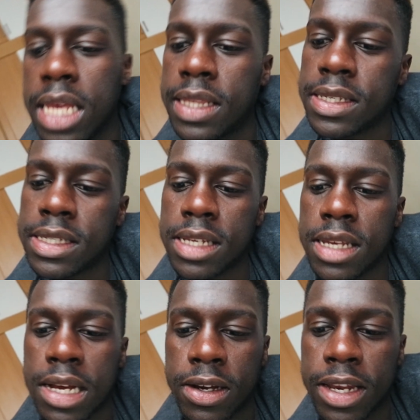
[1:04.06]
It's
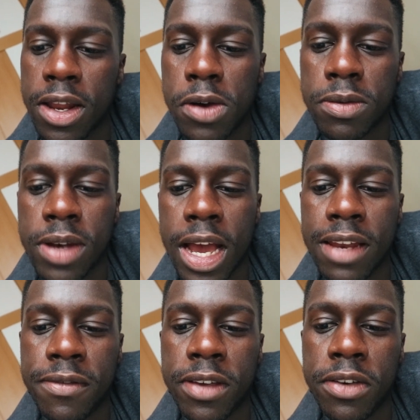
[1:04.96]
Okay, no,
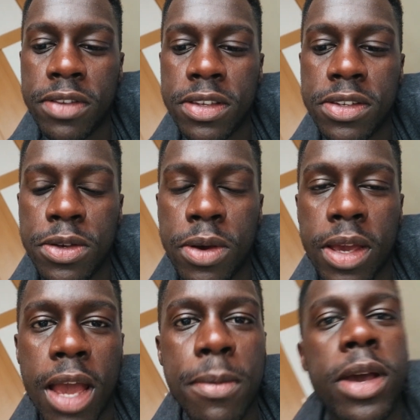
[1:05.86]

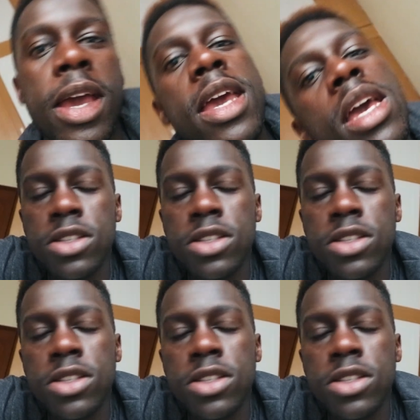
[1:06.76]
9.52 a.m., okay.